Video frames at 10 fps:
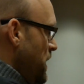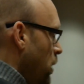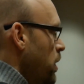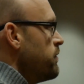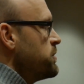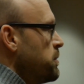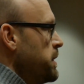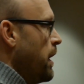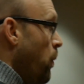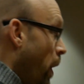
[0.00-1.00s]
faculty, and
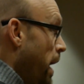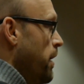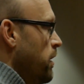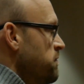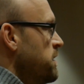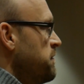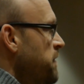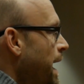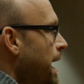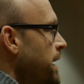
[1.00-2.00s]
staff at last
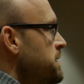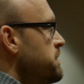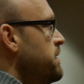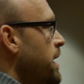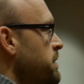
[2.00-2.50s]
week's forum.